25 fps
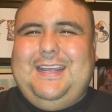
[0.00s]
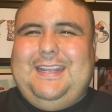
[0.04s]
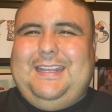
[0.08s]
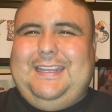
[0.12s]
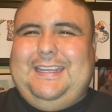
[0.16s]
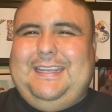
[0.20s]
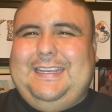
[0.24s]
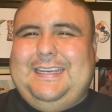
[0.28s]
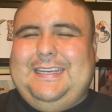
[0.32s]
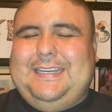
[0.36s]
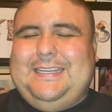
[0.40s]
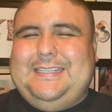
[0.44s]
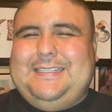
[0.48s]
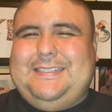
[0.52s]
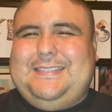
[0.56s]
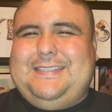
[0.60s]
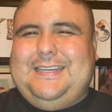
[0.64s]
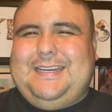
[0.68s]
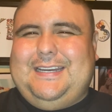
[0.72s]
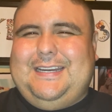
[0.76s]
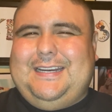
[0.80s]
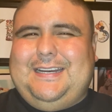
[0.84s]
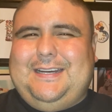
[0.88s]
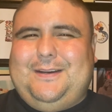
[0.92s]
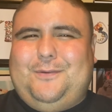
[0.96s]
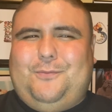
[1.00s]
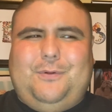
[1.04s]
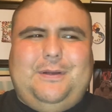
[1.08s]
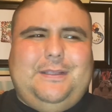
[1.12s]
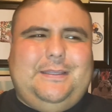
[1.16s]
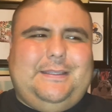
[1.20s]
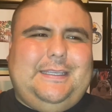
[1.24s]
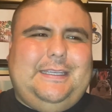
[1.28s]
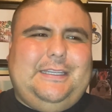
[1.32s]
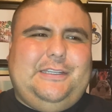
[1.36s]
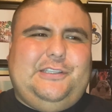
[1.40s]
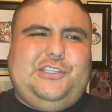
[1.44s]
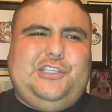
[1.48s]
And one
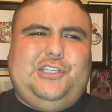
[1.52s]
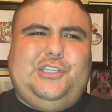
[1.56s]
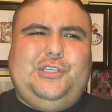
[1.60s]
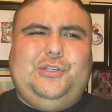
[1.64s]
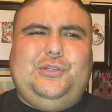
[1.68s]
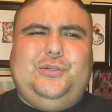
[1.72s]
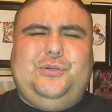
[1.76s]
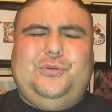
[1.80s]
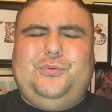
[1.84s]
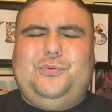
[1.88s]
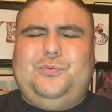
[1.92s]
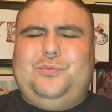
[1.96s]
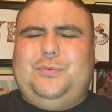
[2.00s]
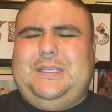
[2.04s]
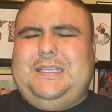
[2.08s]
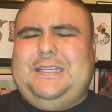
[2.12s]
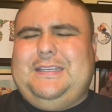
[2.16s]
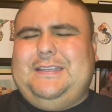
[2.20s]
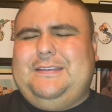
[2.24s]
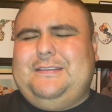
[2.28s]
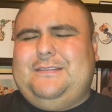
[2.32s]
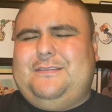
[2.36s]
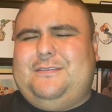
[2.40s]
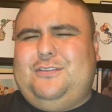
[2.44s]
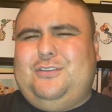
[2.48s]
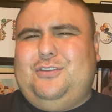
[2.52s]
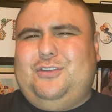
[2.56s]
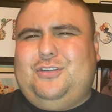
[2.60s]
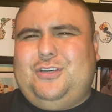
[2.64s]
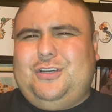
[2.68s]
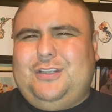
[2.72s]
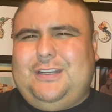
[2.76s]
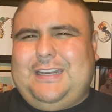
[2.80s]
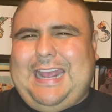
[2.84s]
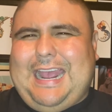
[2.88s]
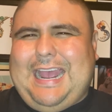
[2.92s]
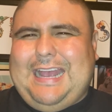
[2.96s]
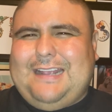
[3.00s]
thing too is you
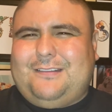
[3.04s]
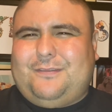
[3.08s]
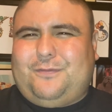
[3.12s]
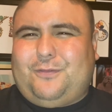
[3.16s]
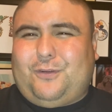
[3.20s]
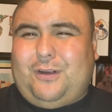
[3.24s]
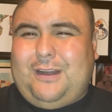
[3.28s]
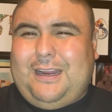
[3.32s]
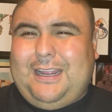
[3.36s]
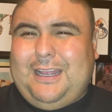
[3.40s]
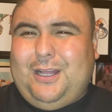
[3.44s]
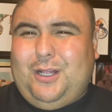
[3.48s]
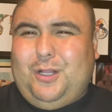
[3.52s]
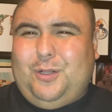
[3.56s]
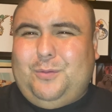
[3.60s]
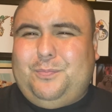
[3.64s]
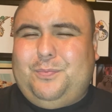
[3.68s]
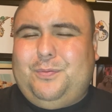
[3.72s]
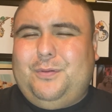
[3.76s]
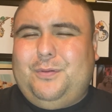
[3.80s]
could ask for help,